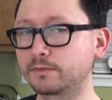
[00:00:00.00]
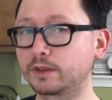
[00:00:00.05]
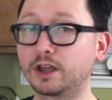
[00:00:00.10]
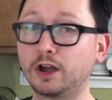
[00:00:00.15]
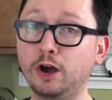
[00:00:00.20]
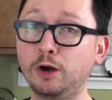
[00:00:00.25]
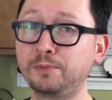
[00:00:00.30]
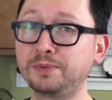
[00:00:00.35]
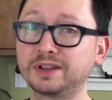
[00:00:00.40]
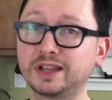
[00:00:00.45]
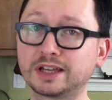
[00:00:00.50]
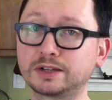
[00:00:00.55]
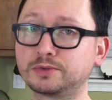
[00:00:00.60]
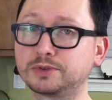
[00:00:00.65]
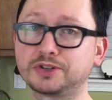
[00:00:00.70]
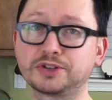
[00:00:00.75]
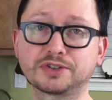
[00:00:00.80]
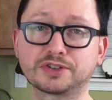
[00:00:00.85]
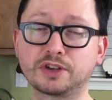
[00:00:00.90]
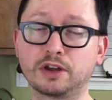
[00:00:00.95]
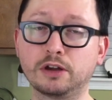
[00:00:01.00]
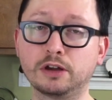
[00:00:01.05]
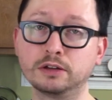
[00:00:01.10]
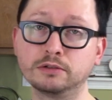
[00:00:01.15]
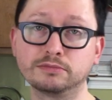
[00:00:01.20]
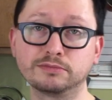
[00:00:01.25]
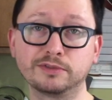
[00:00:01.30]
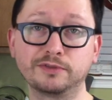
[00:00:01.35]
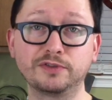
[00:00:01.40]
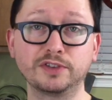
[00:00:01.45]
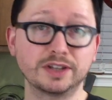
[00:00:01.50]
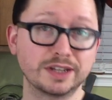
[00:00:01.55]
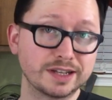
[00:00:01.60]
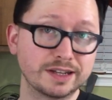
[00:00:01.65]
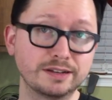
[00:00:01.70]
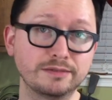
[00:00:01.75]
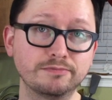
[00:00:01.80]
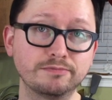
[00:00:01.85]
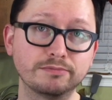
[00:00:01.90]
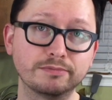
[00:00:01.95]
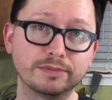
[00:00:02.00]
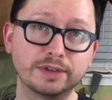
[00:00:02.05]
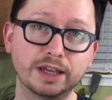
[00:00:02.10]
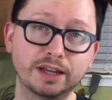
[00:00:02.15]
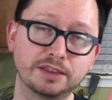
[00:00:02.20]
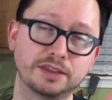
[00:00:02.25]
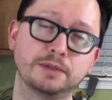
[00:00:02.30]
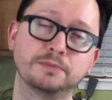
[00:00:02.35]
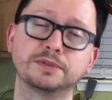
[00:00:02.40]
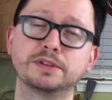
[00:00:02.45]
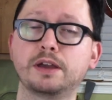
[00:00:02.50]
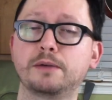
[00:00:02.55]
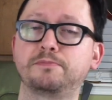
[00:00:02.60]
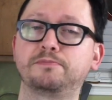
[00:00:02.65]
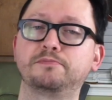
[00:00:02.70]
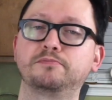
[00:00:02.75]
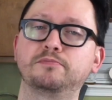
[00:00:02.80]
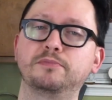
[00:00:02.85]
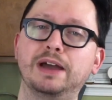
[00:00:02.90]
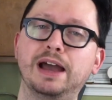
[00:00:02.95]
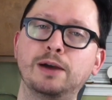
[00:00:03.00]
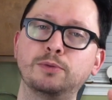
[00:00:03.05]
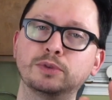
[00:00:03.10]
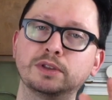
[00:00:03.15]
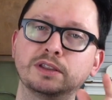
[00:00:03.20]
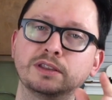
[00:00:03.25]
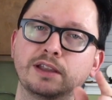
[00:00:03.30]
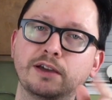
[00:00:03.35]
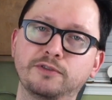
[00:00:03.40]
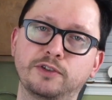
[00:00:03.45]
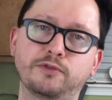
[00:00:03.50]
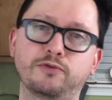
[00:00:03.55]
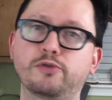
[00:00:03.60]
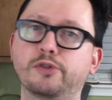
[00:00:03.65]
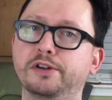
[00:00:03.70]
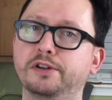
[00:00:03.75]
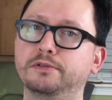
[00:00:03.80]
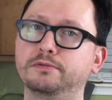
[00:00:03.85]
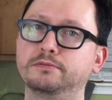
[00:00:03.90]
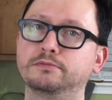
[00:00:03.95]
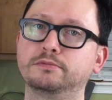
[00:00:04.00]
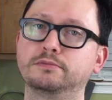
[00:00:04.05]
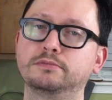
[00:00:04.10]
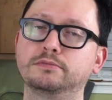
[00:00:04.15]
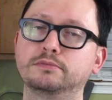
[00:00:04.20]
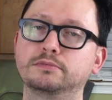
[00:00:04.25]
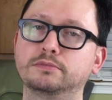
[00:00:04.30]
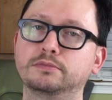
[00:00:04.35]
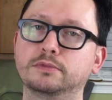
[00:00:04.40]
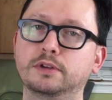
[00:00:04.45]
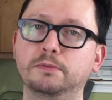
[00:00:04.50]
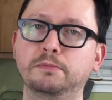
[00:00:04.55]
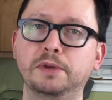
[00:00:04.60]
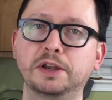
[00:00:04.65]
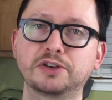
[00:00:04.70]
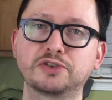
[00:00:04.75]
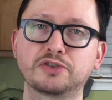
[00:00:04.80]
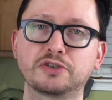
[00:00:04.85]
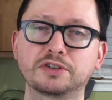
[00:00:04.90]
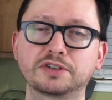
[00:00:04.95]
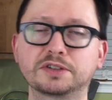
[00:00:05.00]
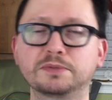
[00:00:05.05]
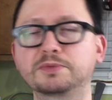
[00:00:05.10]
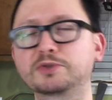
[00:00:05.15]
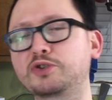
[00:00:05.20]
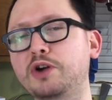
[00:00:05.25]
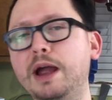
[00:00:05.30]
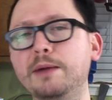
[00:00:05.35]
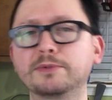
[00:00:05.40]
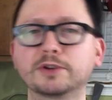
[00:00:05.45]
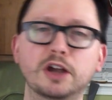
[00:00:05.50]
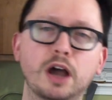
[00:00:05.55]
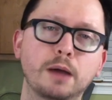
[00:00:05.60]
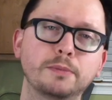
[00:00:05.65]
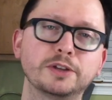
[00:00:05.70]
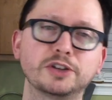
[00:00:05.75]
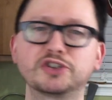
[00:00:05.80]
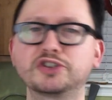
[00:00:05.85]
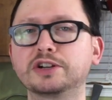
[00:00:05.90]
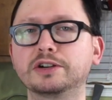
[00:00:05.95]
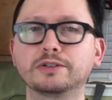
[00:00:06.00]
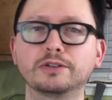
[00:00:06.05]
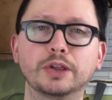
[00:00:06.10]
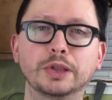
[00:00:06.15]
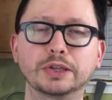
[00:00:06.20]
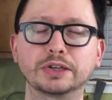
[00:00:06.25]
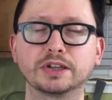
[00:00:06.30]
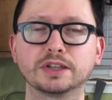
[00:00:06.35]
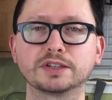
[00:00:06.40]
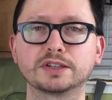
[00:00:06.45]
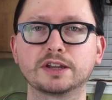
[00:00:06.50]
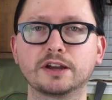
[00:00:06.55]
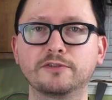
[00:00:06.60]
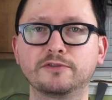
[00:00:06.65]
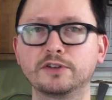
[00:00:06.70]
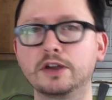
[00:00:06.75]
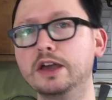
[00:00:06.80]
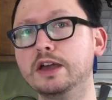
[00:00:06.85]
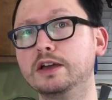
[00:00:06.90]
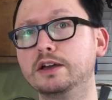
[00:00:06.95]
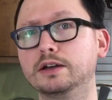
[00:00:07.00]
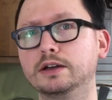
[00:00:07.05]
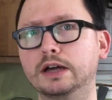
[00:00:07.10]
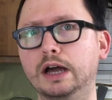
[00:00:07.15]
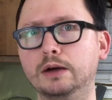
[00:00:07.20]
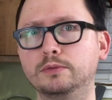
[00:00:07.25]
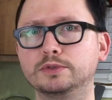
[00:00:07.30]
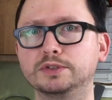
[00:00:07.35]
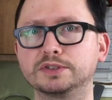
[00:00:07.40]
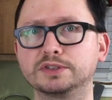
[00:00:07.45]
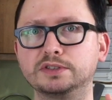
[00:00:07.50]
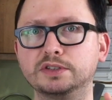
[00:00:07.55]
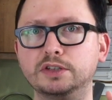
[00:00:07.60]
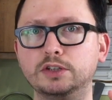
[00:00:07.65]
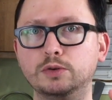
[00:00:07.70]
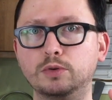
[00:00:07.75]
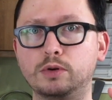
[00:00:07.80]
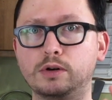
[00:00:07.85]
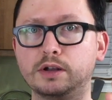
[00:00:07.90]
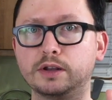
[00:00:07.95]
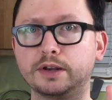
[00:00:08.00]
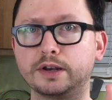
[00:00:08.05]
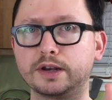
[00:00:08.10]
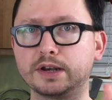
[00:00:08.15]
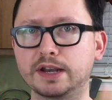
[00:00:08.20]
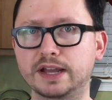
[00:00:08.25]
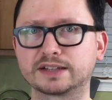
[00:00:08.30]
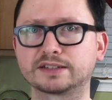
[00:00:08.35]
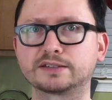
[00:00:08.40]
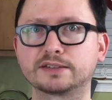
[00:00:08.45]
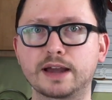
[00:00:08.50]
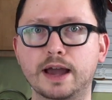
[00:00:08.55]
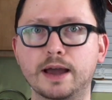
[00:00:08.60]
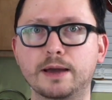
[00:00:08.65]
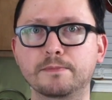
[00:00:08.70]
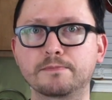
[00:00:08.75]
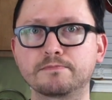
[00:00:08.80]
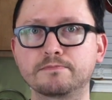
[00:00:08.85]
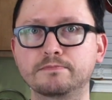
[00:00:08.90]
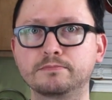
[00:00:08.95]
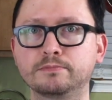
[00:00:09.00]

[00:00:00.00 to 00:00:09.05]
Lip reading: I hope you liked what you saw. If you did, hit a thumbs up. I would love you for it. And make sure to subscribe and comment and share and all that good stuff. I will see you all next time.